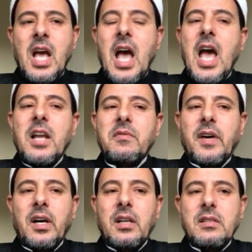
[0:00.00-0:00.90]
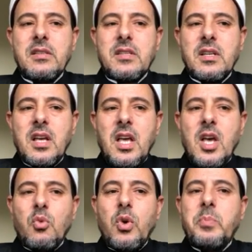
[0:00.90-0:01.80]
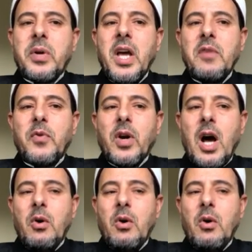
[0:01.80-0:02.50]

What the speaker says: and violence. We pray for